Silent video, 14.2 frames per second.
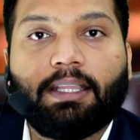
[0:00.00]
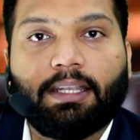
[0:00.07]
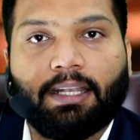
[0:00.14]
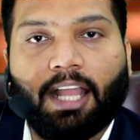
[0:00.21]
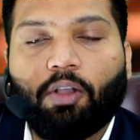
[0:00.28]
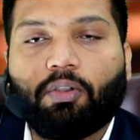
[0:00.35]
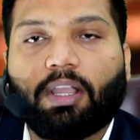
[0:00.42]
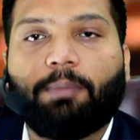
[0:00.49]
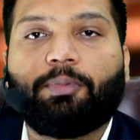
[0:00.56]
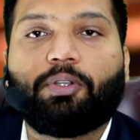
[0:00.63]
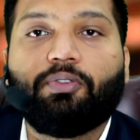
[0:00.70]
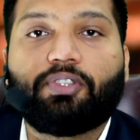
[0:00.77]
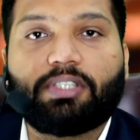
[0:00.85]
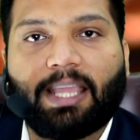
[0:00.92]
Now come
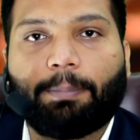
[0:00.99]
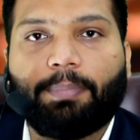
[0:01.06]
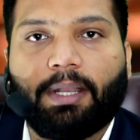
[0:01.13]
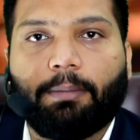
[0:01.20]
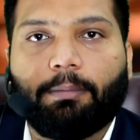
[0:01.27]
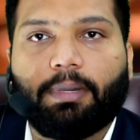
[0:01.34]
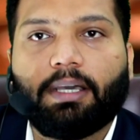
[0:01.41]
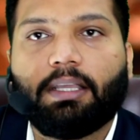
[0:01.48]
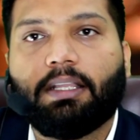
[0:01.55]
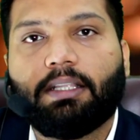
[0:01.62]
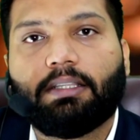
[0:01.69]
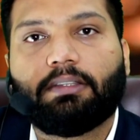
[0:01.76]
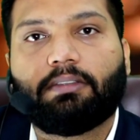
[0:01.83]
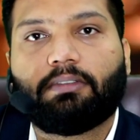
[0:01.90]
to step number
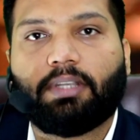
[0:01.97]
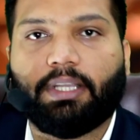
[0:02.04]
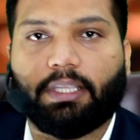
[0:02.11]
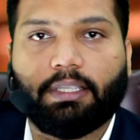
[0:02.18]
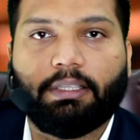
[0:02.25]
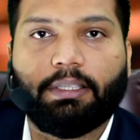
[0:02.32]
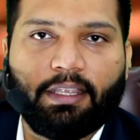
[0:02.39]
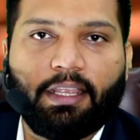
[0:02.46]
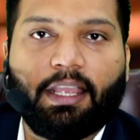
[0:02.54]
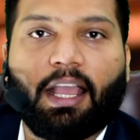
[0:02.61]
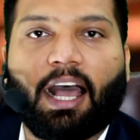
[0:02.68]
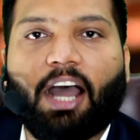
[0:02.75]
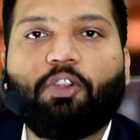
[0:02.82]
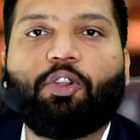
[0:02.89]
3,
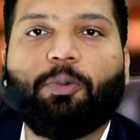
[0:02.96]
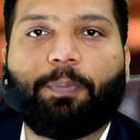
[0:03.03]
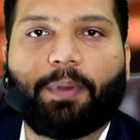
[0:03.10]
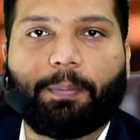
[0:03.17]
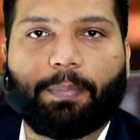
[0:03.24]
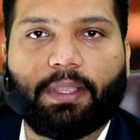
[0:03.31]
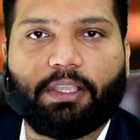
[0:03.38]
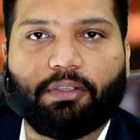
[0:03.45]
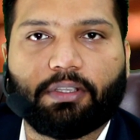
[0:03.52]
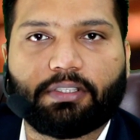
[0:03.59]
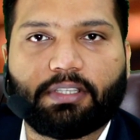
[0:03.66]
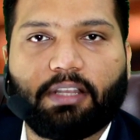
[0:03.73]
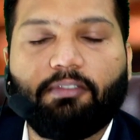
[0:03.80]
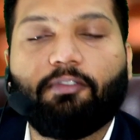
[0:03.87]
how to prepare
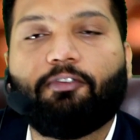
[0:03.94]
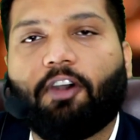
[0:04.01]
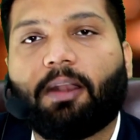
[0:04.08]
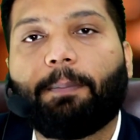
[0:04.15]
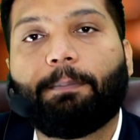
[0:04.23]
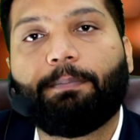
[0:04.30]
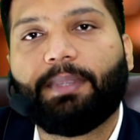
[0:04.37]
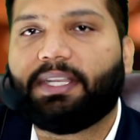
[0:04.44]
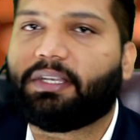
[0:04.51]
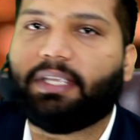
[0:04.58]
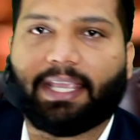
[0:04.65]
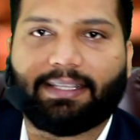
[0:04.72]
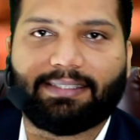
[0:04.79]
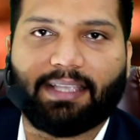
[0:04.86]
yourself for
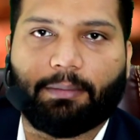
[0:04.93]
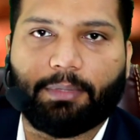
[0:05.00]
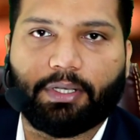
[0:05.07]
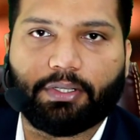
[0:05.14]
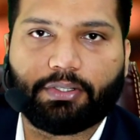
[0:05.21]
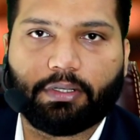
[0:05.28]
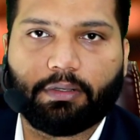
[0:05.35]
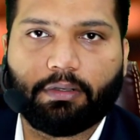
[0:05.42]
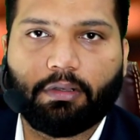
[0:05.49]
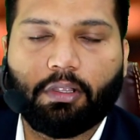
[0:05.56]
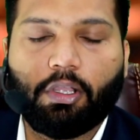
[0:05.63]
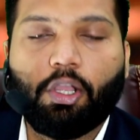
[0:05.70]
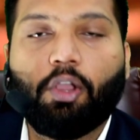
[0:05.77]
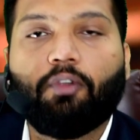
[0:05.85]
PT
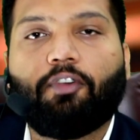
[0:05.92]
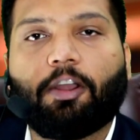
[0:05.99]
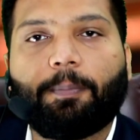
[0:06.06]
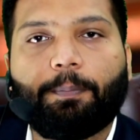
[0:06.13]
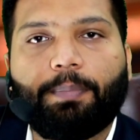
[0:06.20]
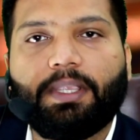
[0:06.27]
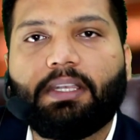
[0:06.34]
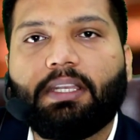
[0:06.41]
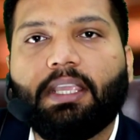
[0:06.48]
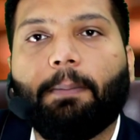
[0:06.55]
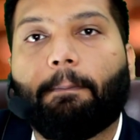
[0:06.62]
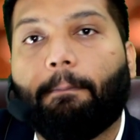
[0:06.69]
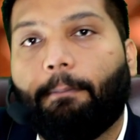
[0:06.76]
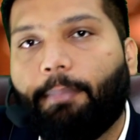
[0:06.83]
examination. For
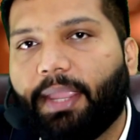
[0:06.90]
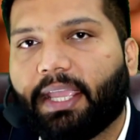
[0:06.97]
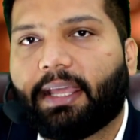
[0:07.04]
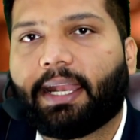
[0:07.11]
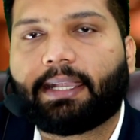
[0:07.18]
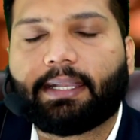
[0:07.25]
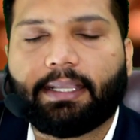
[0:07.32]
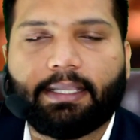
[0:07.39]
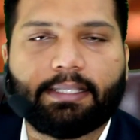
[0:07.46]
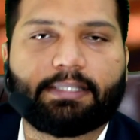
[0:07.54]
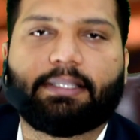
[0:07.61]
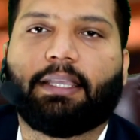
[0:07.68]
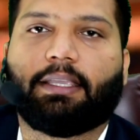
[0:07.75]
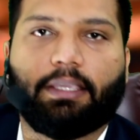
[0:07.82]
PT, Bayer Act
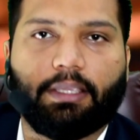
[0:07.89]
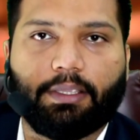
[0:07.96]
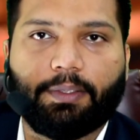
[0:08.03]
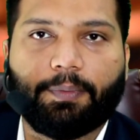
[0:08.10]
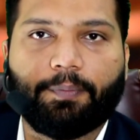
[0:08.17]
is the key.